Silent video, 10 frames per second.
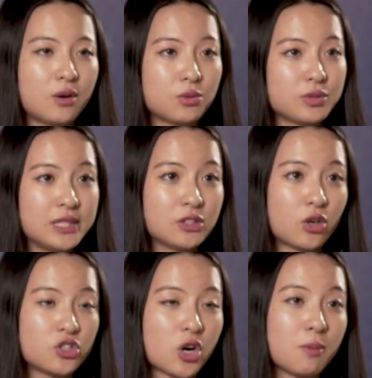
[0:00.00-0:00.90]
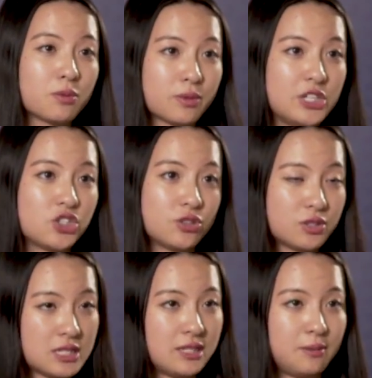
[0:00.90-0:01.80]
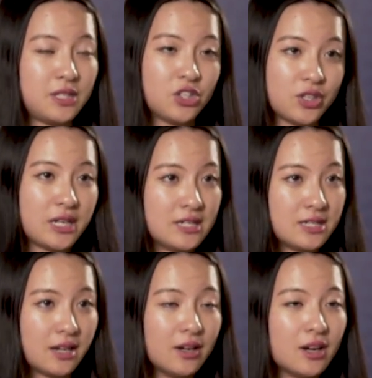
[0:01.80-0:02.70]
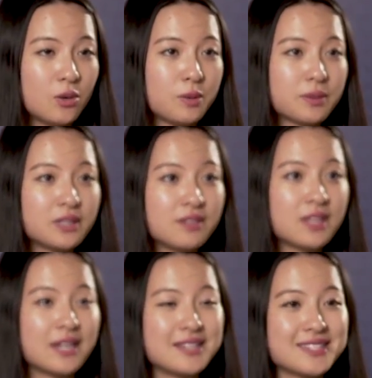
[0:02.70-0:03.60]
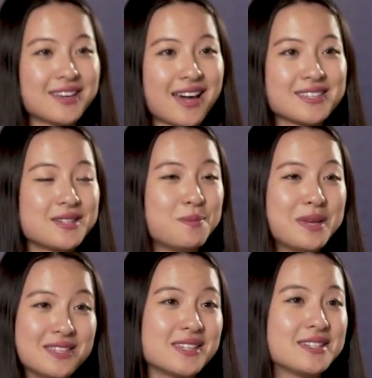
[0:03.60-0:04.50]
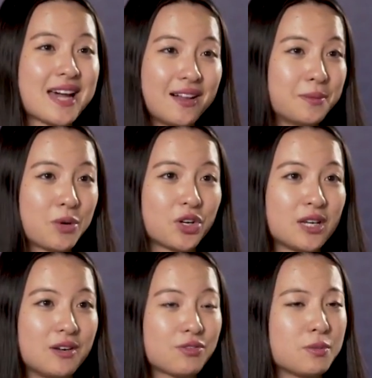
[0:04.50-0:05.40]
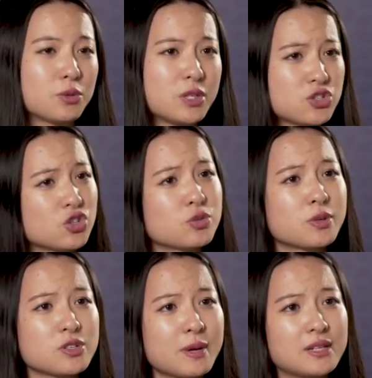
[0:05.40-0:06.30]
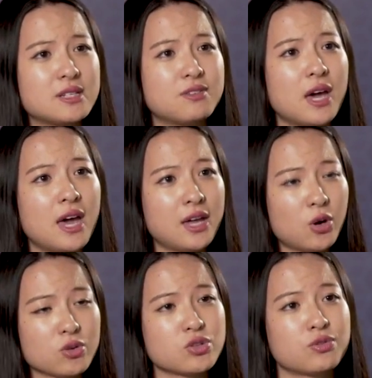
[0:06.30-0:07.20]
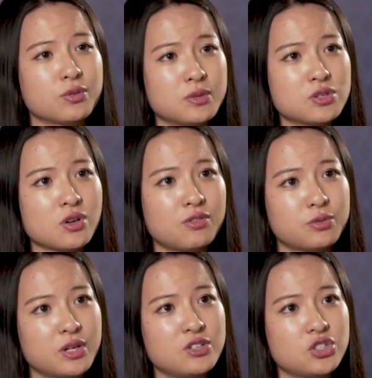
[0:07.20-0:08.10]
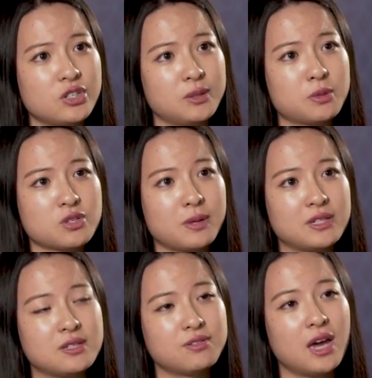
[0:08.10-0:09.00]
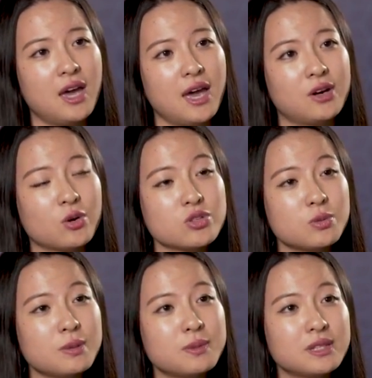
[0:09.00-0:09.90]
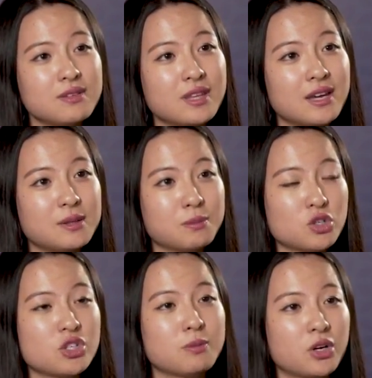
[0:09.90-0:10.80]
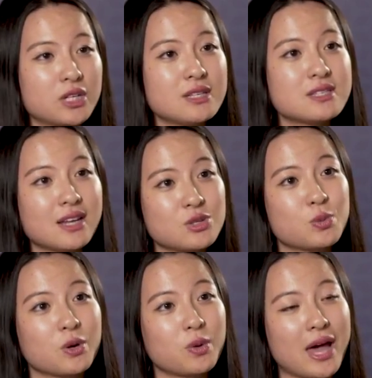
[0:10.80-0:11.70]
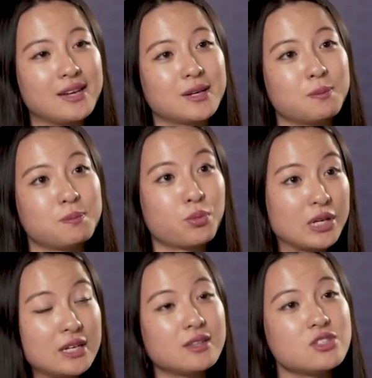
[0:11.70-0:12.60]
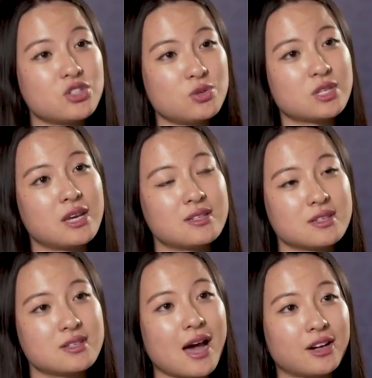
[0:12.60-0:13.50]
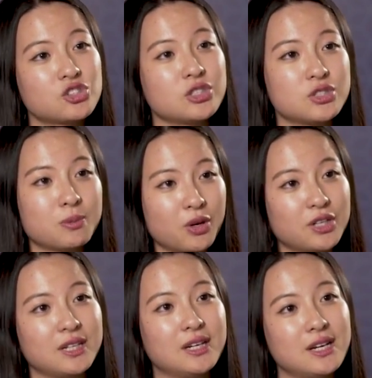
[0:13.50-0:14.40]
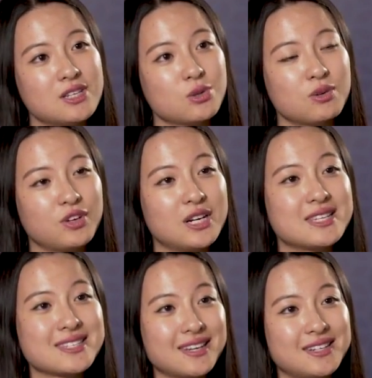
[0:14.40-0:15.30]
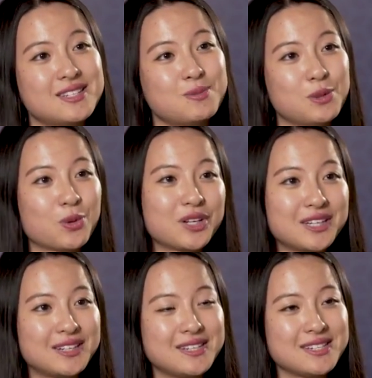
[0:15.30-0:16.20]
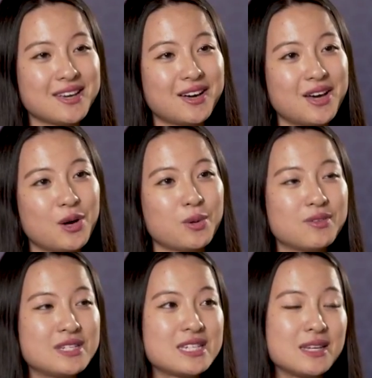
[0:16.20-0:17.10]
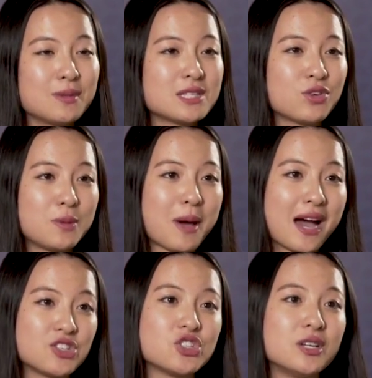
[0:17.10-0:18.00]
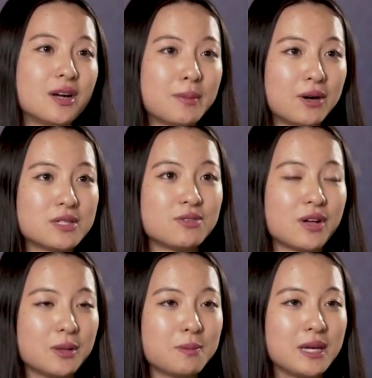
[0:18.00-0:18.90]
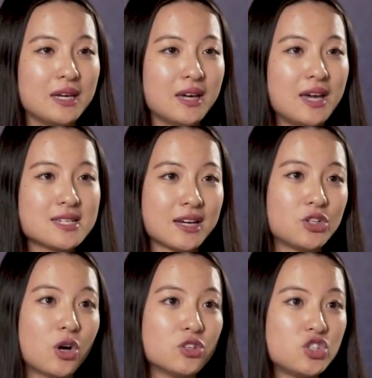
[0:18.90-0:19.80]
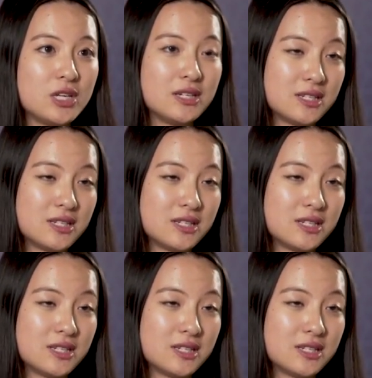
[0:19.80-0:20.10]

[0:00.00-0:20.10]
out a really large operational team here in India. We believe that India has an amazing talent market from the research perspective and also from the software engineering perspective. And also, we believe that in emerging markets, that's that's where we'll end up bringing these use cases actually to market. So we're very excited to be working in India. We have a team that's very passionate about developing technology